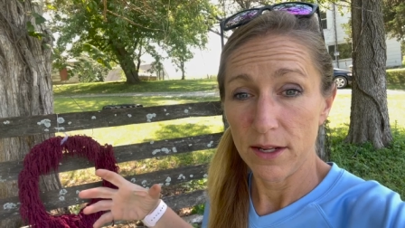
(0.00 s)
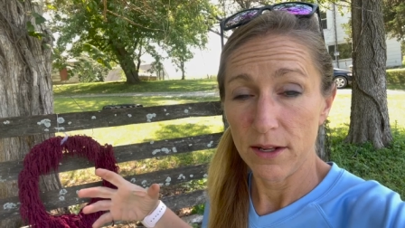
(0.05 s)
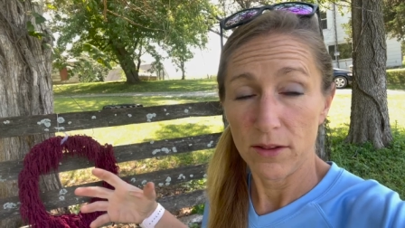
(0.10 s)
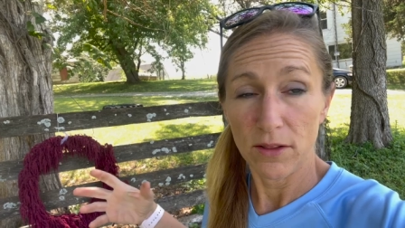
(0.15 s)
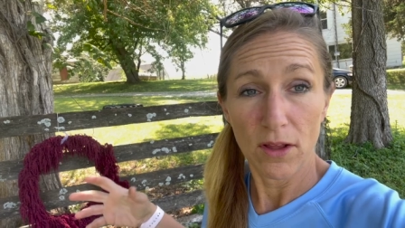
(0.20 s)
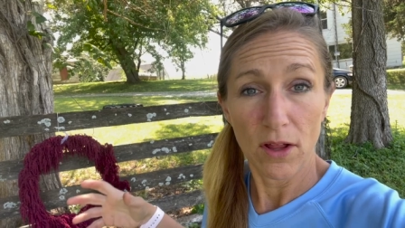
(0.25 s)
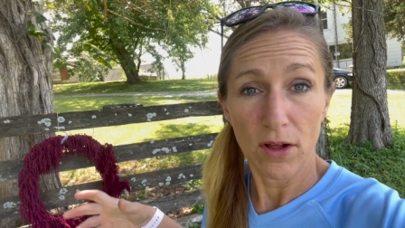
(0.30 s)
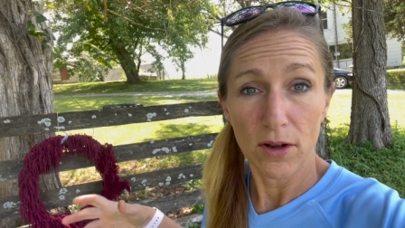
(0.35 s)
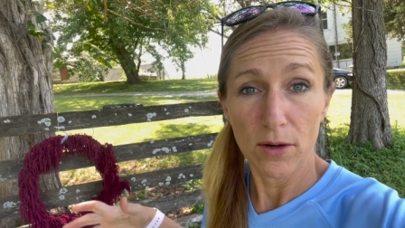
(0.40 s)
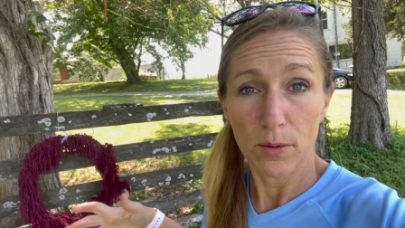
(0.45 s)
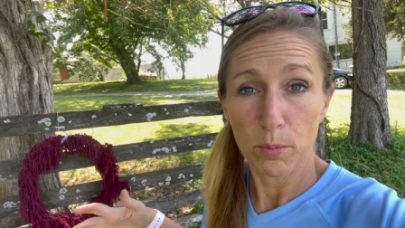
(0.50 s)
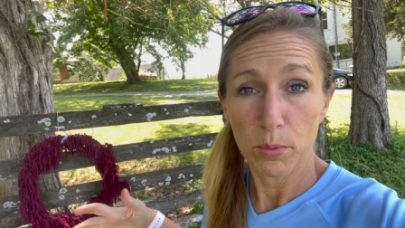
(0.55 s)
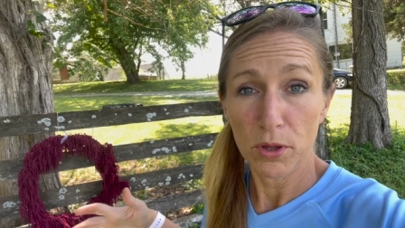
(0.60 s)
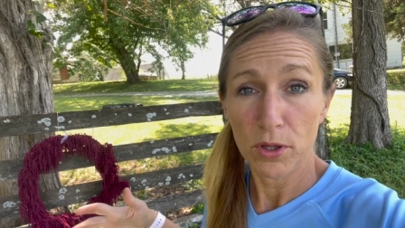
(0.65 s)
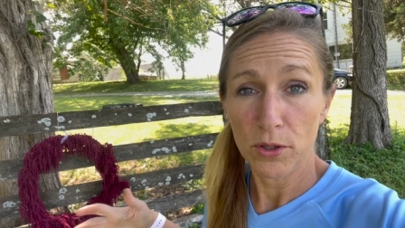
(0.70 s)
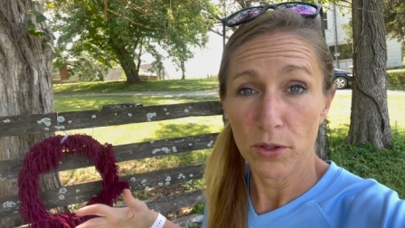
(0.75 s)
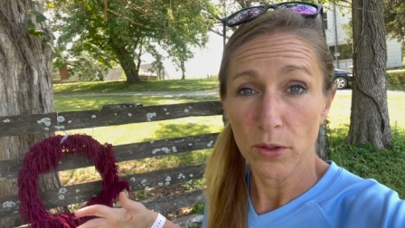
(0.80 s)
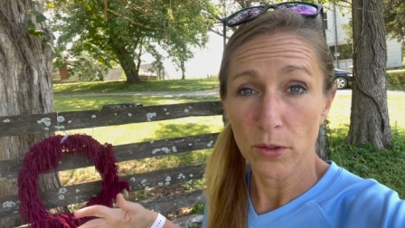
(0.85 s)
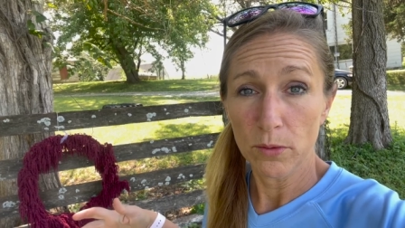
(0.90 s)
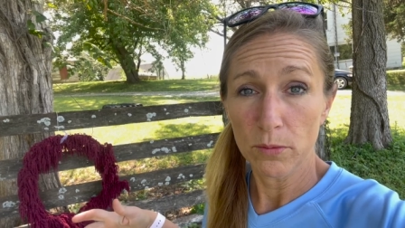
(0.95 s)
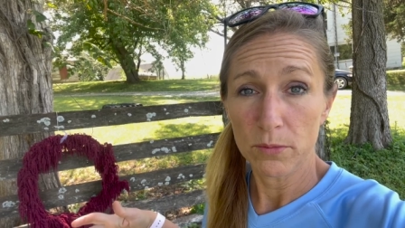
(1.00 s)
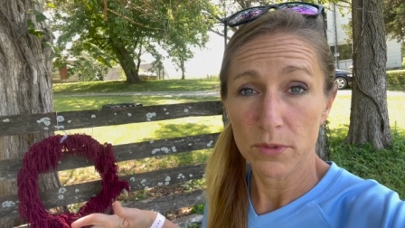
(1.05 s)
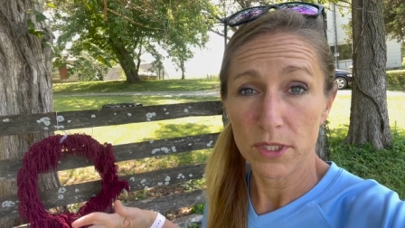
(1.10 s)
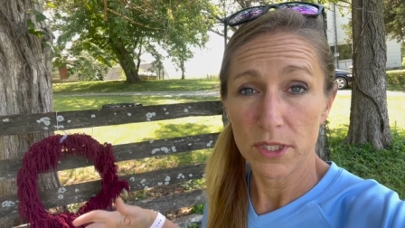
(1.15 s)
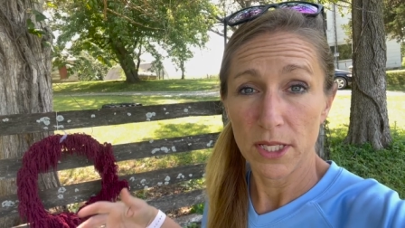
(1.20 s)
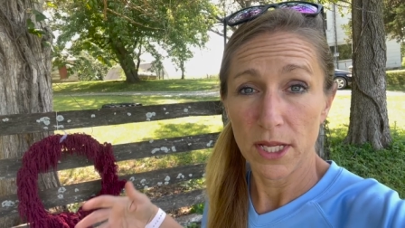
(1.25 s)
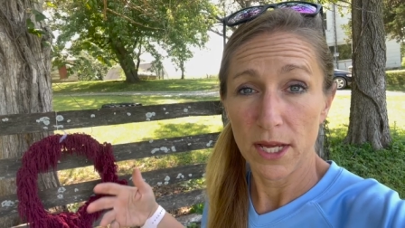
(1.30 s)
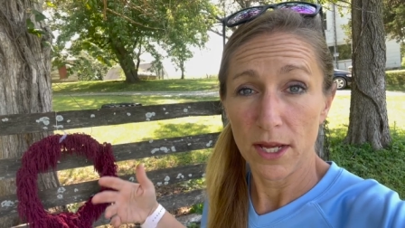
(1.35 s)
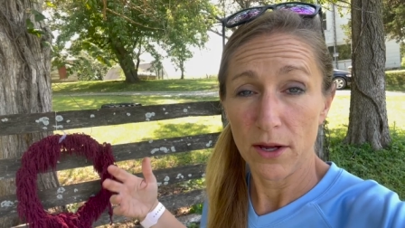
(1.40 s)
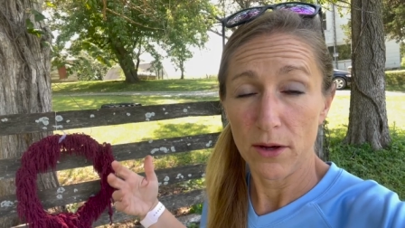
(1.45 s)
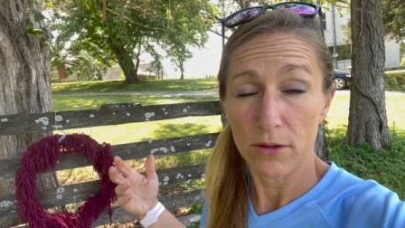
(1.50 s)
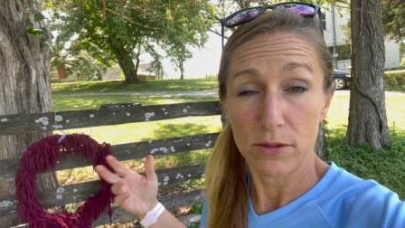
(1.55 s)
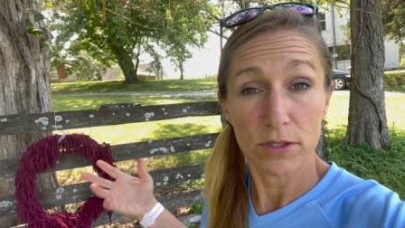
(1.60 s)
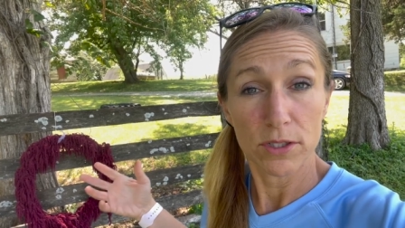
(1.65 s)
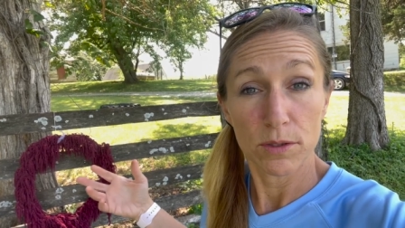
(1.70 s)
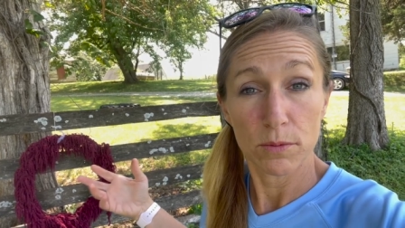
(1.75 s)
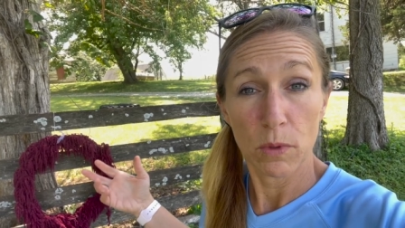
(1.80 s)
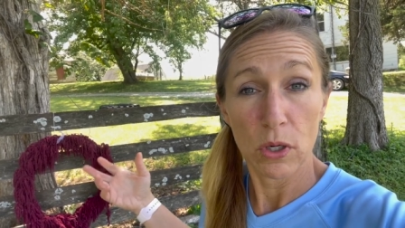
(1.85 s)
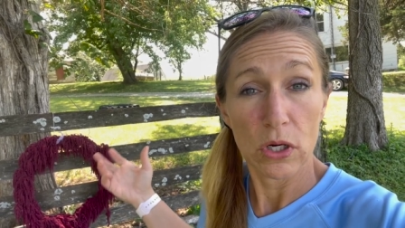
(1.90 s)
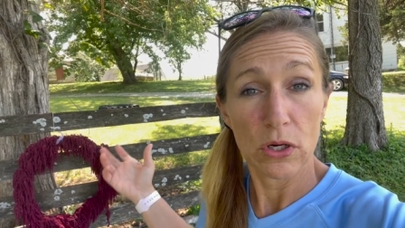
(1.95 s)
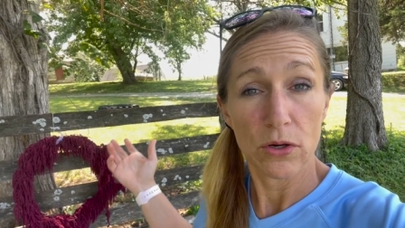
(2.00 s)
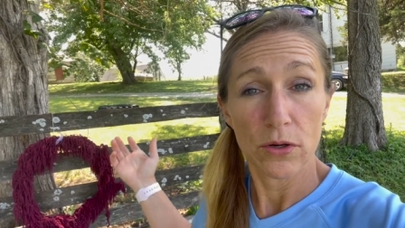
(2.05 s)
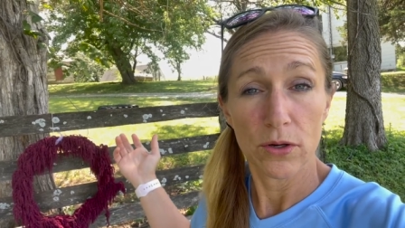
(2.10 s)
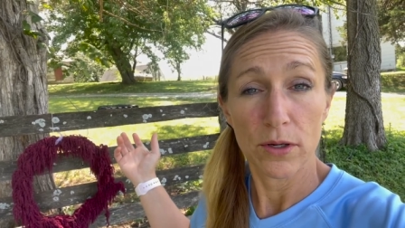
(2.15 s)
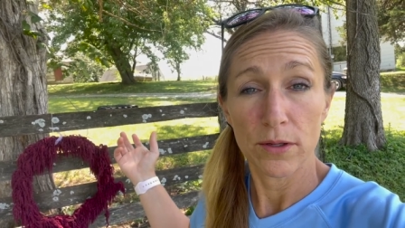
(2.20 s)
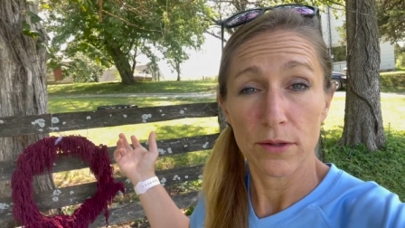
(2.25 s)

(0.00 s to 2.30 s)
a lot of plumes that are small